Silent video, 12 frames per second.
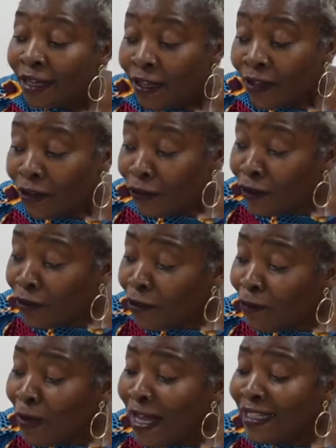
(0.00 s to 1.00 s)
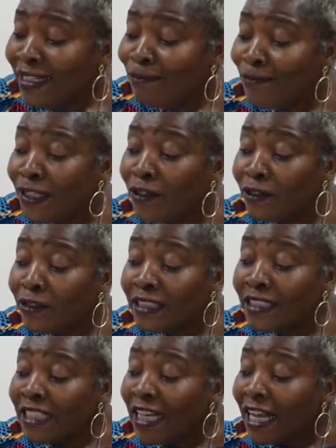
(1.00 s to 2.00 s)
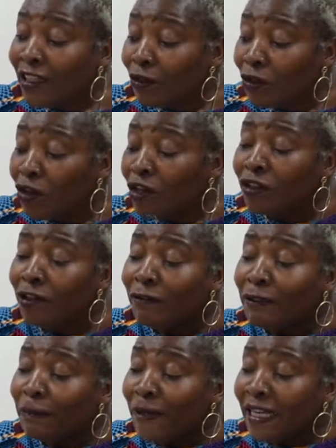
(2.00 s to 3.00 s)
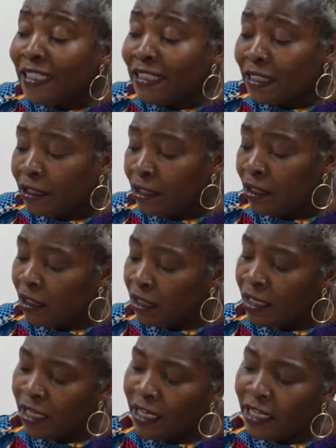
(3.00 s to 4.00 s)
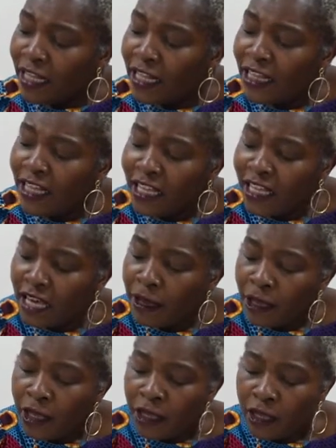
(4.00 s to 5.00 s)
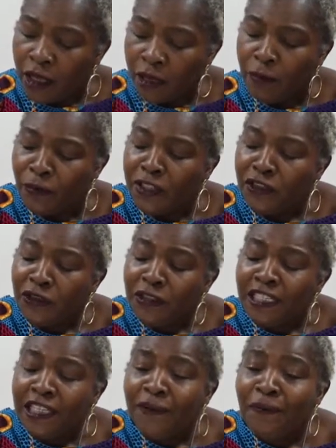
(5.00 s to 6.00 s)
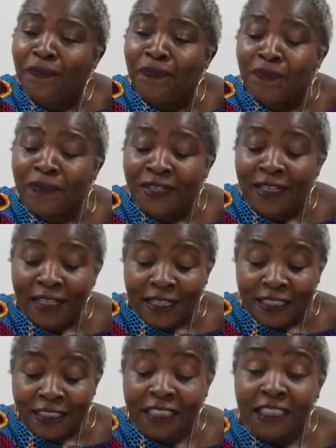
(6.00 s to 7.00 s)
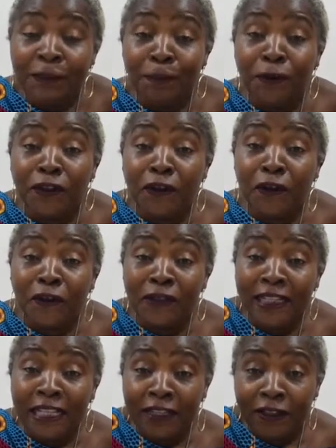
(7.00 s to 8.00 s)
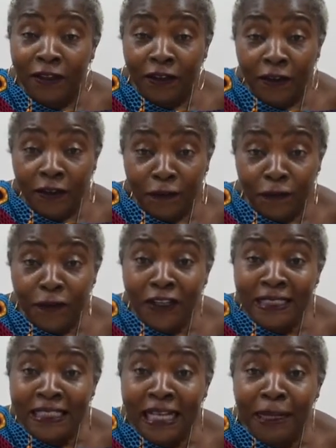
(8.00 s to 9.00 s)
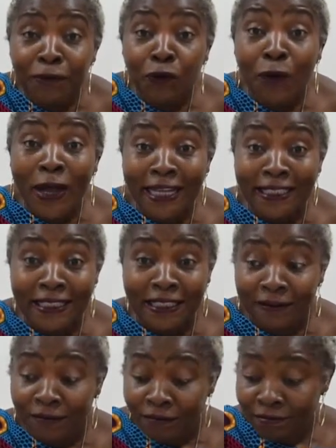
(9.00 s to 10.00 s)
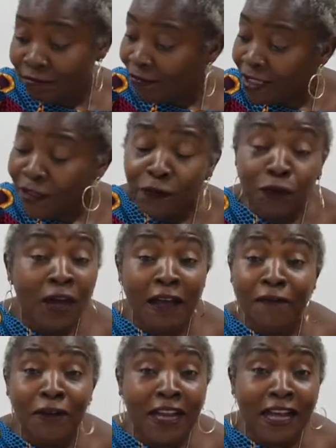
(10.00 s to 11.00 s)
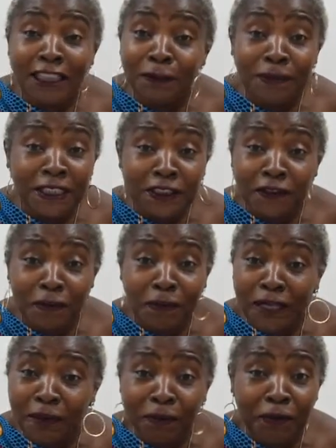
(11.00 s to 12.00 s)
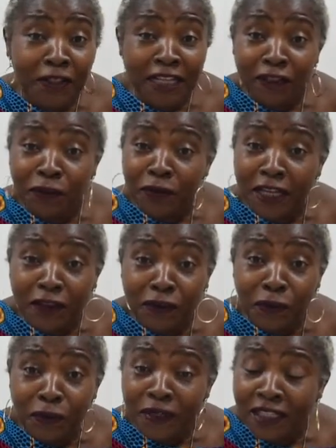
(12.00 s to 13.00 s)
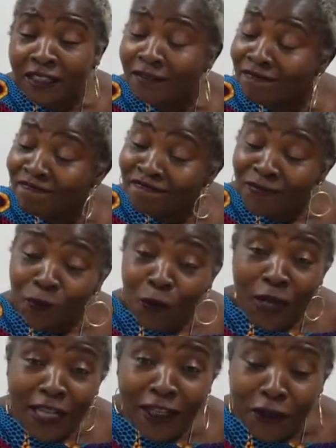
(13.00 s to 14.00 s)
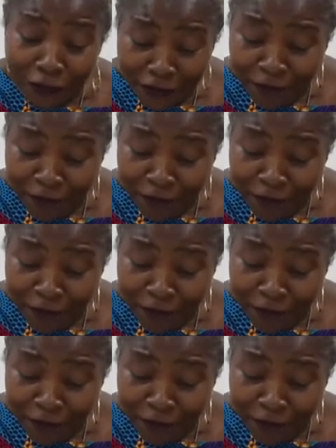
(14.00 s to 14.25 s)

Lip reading: Another one, because she had a lot of space, and I think, Prejuni, she put her first name twice. If you have a large piece of paper that you can do it, why not?